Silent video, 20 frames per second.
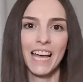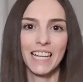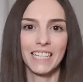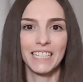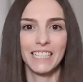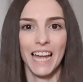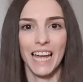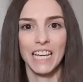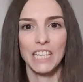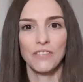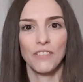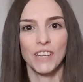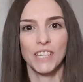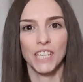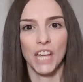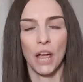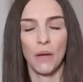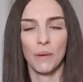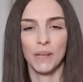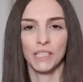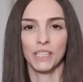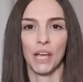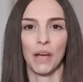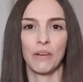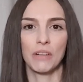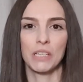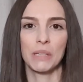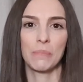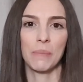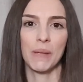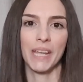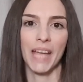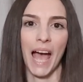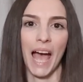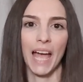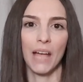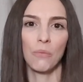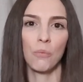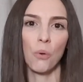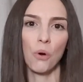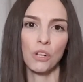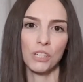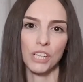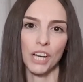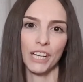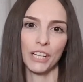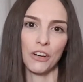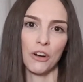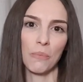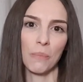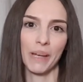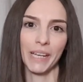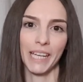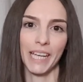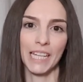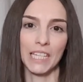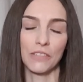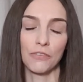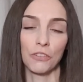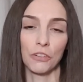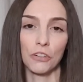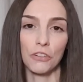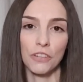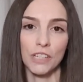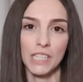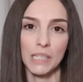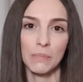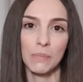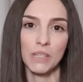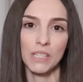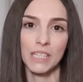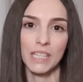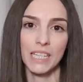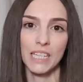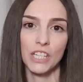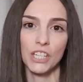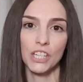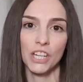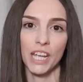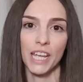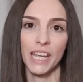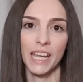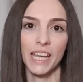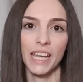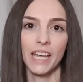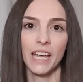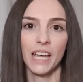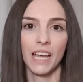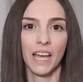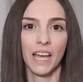Today's video is going to be a what I got my kids for Christmas this year.